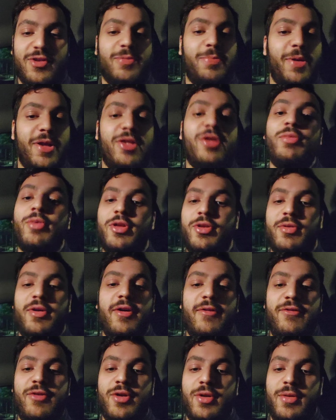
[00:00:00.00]
especially when you
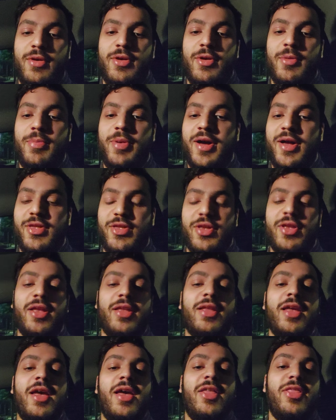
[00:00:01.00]
are following your passion
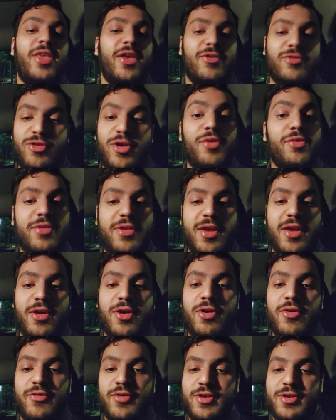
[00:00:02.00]
and things don't take
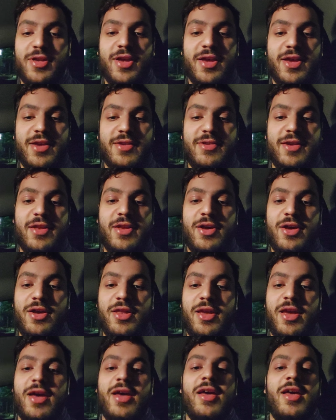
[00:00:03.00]
off, because like I said
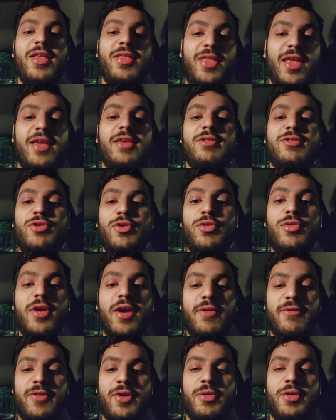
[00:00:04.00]
earlier, things do
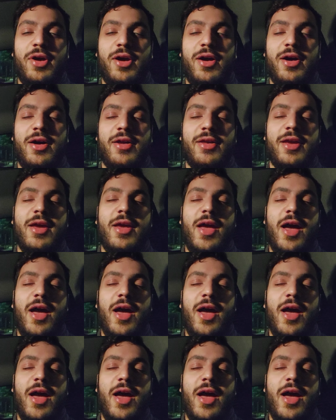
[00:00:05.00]
get very hard.